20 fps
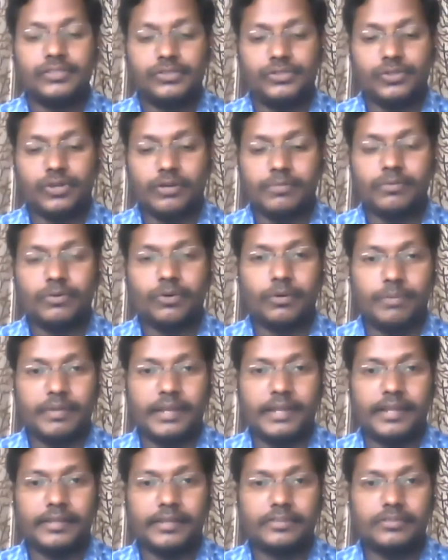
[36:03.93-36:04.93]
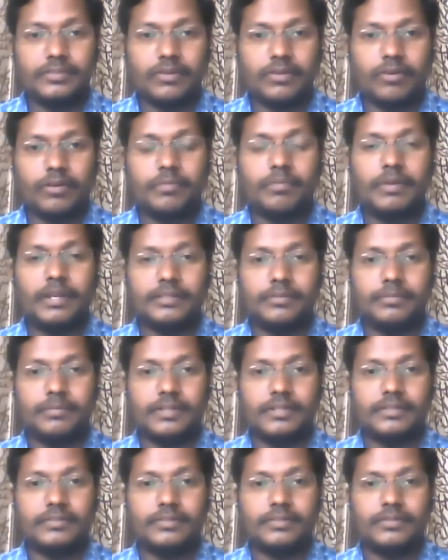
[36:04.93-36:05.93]
job openings or
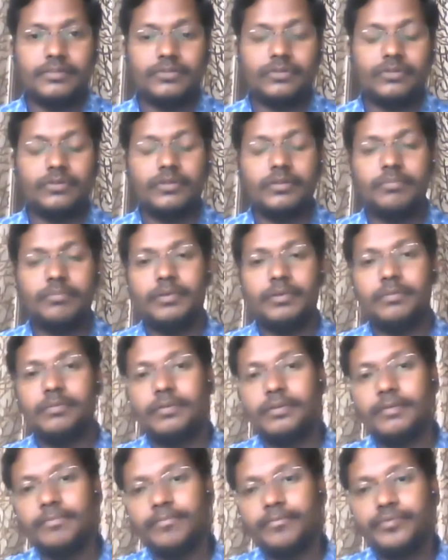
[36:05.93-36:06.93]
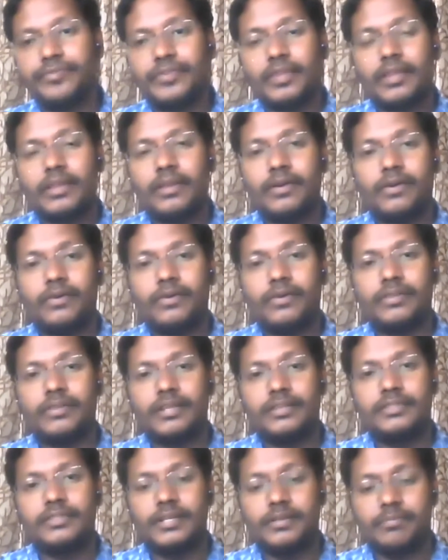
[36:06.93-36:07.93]
placements. So the people or the
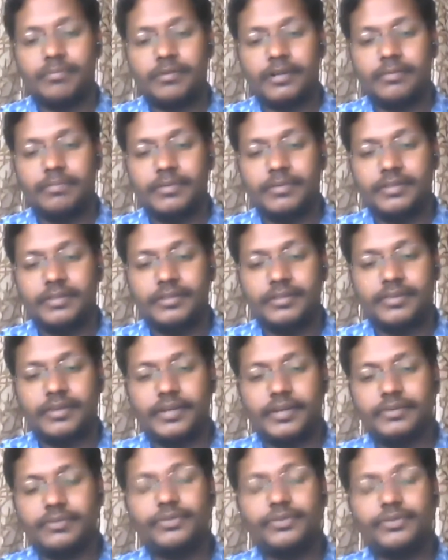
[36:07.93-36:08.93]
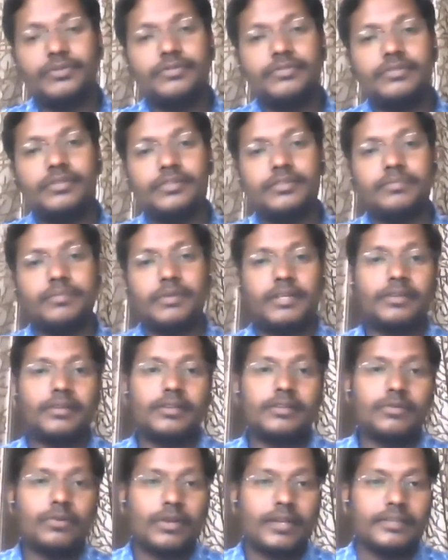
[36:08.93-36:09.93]
HR department that try to use this
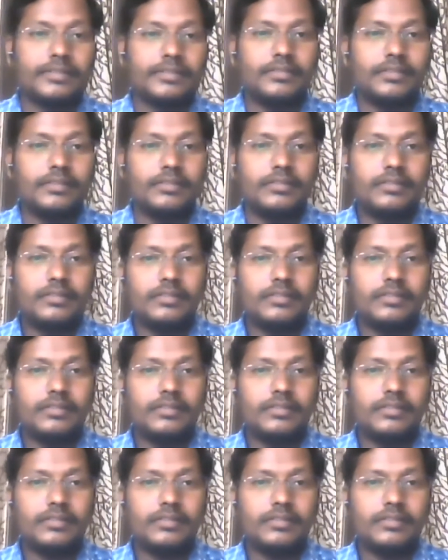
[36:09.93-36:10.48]
particular occasional